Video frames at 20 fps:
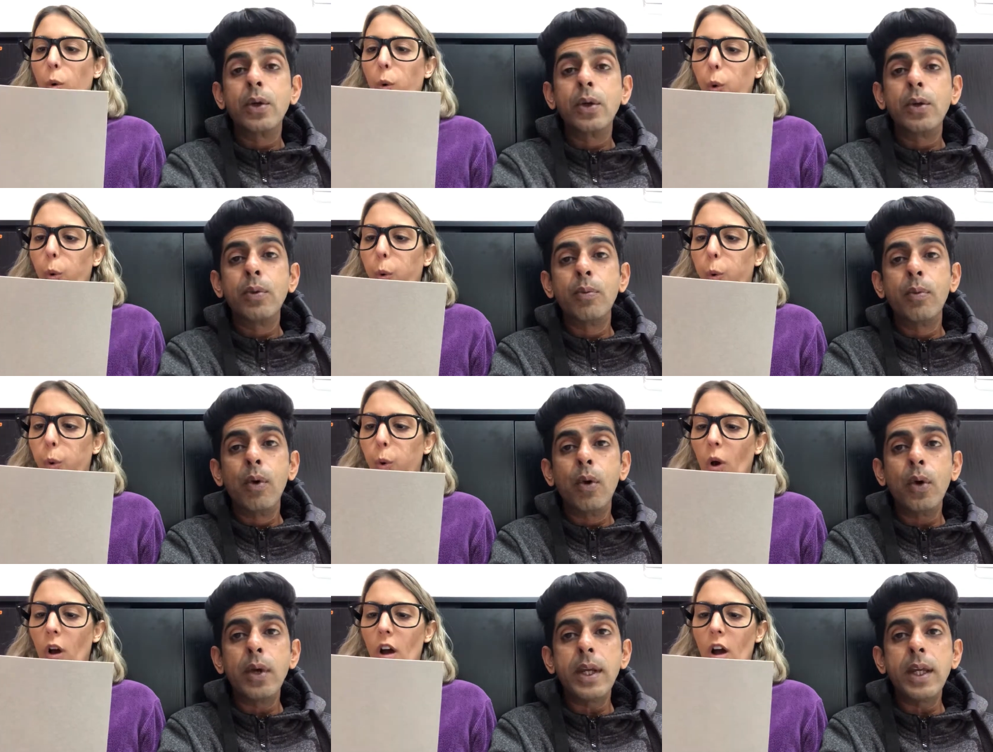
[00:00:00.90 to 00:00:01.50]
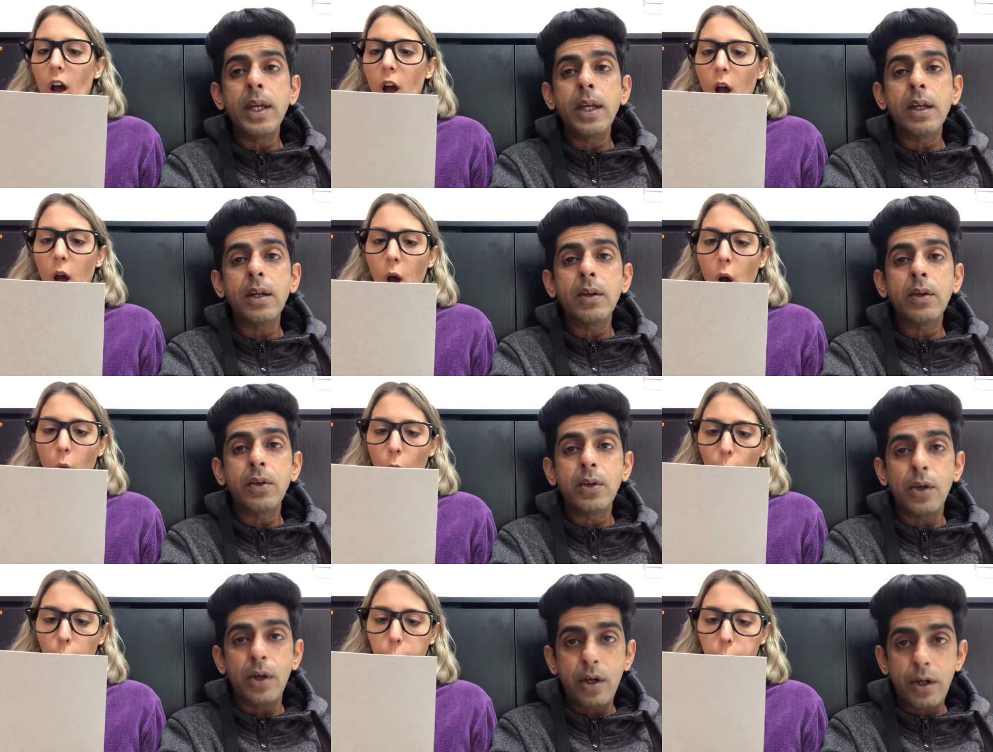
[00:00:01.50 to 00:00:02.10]
Speaker 1: Good morning,
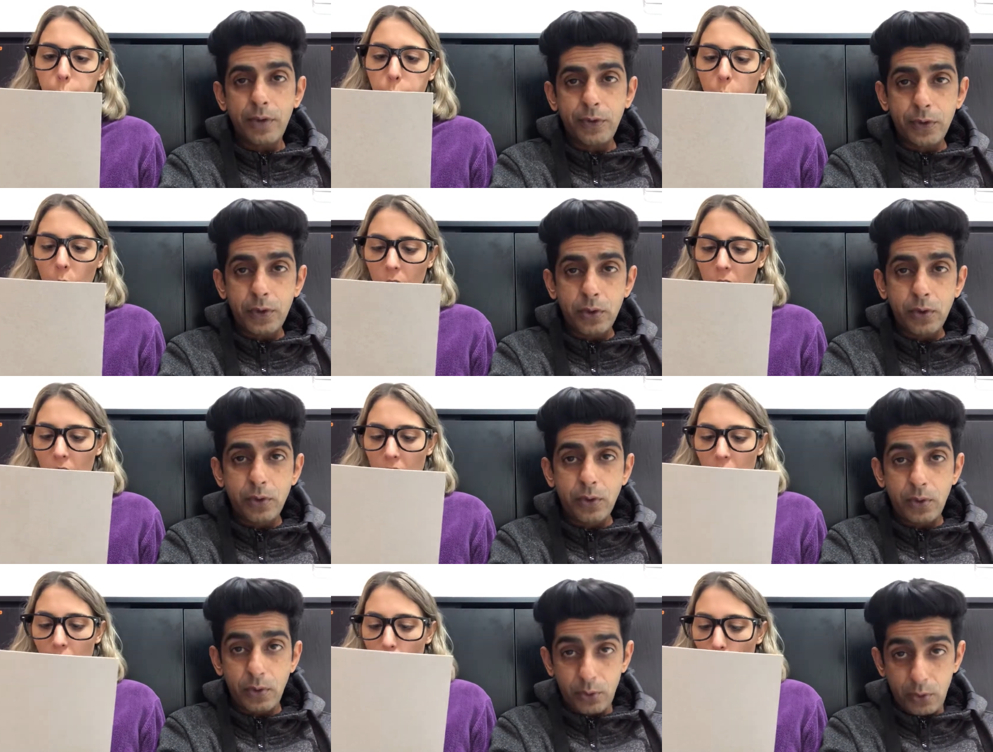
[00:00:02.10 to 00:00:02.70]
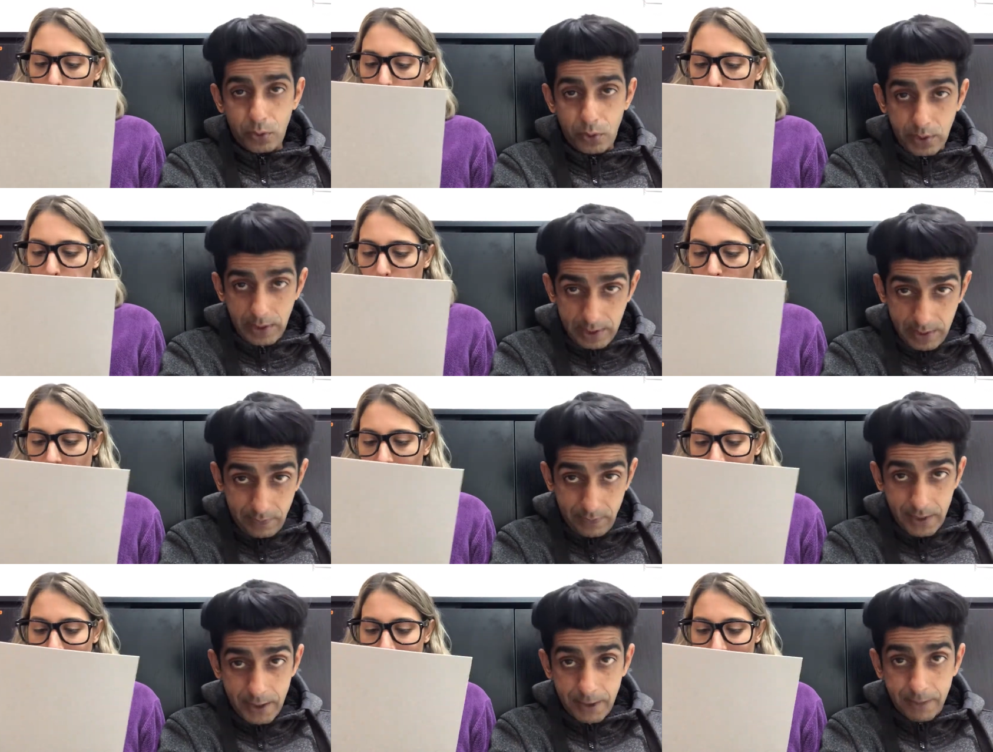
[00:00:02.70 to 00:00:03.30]
good afternoon, or good
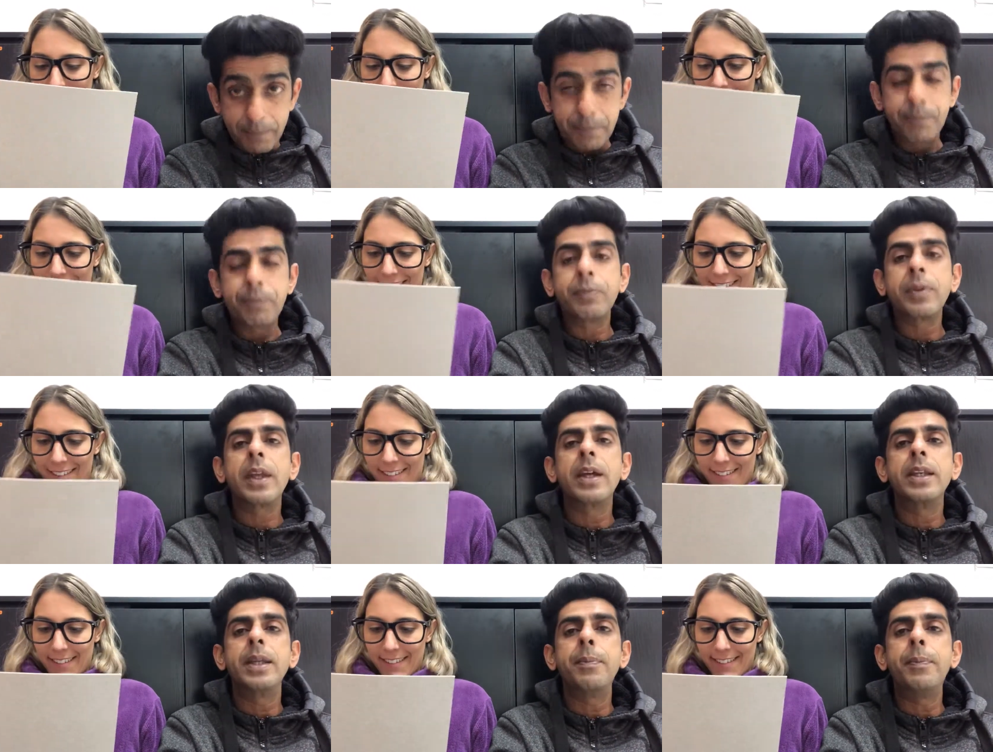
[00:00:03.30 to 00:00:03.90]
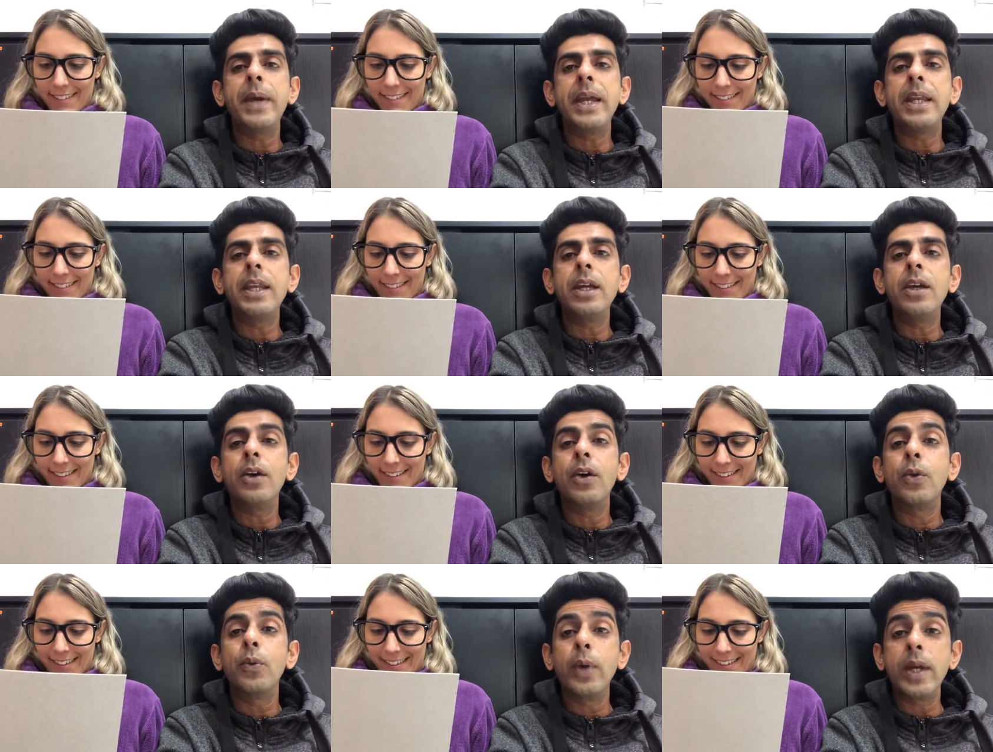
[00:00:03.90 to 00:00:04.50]
evening,
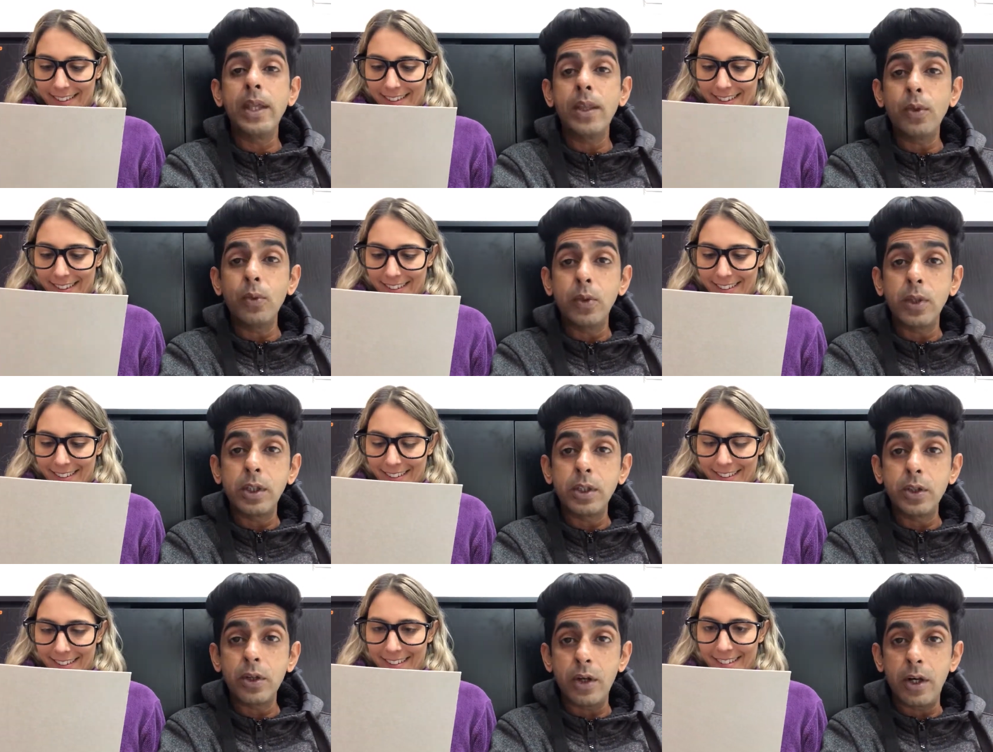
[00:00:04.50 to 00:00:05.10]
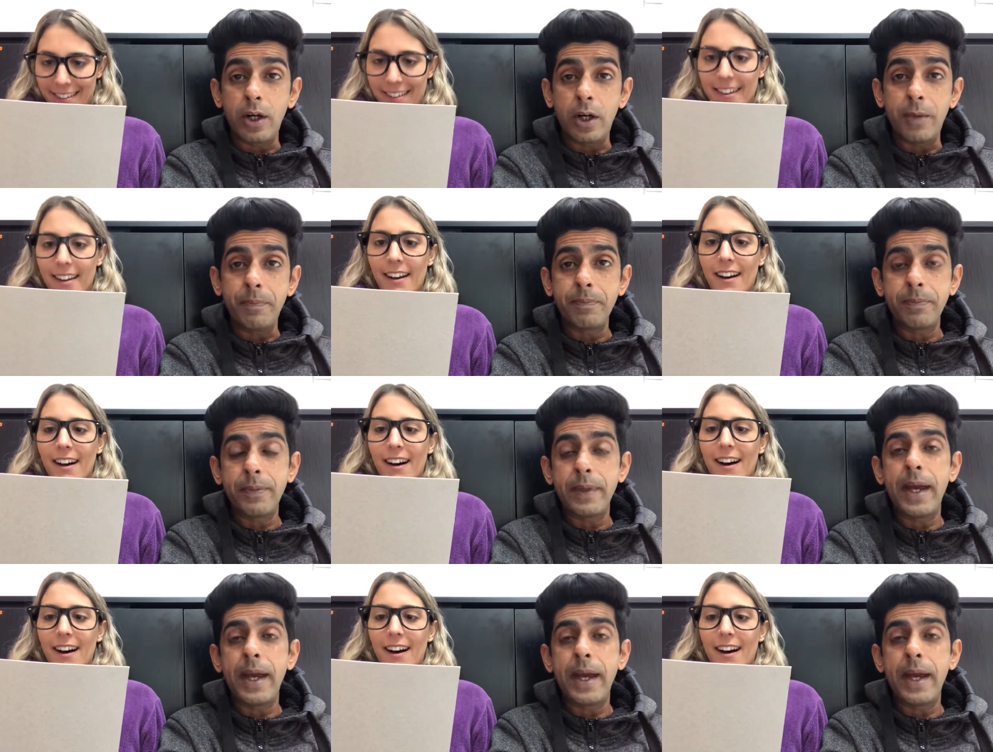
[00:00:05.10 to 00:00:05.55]
depending on where in the world you are.